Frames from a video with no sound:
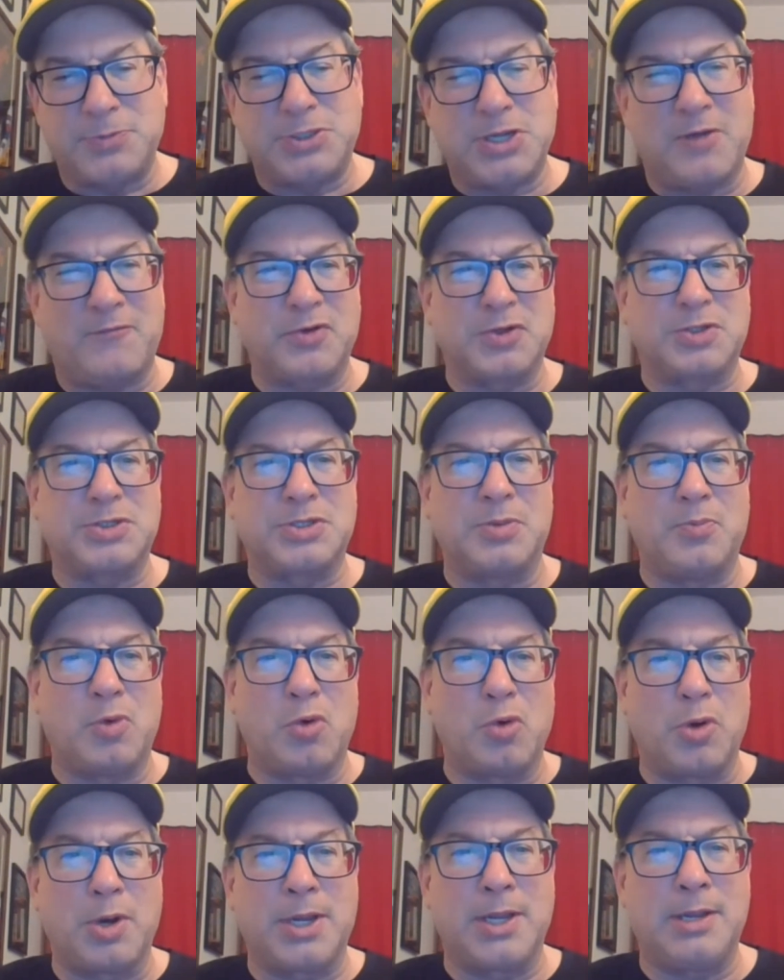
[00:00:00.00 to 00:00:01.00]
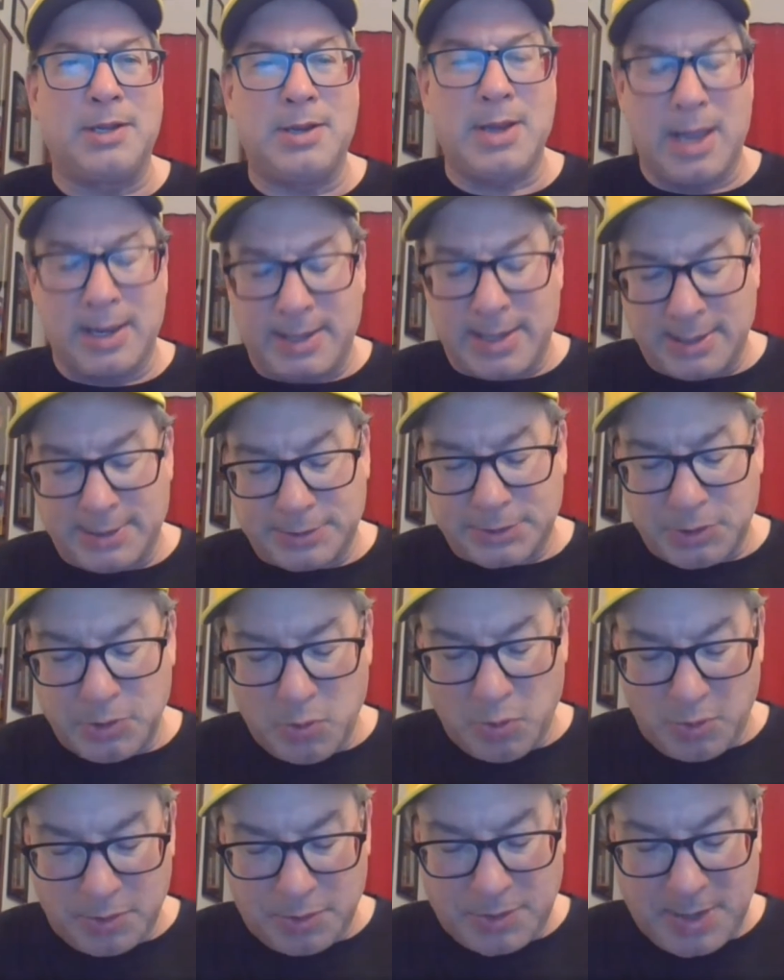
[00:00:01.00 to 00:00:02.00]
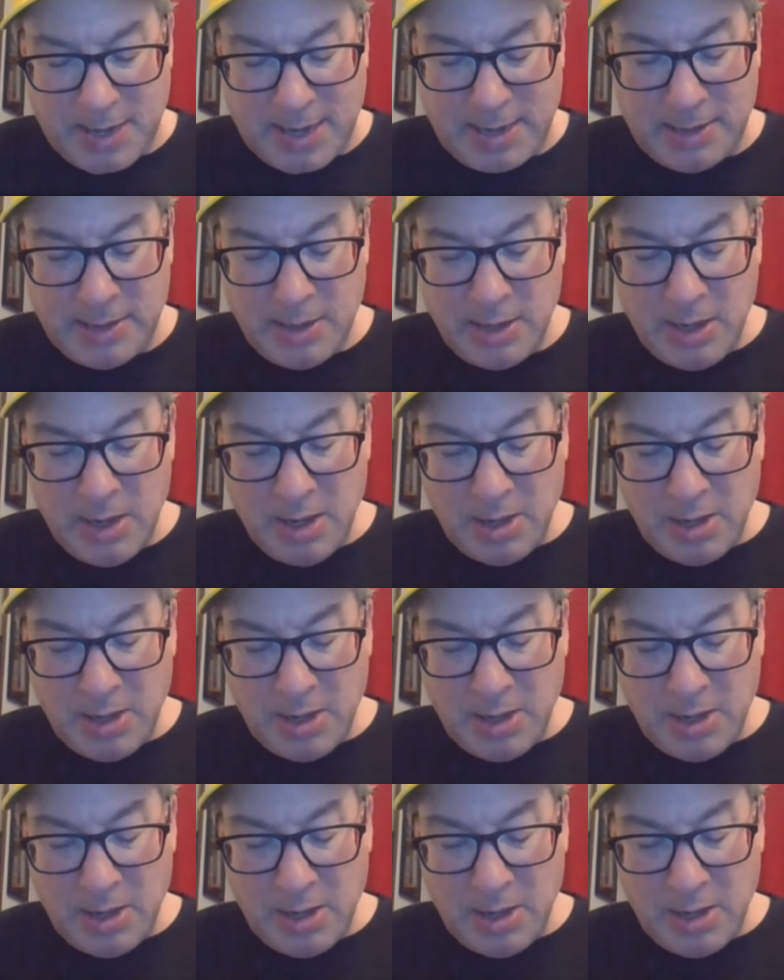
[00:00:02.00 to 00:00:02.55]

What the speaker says: Jefferson Morgan against Northgate.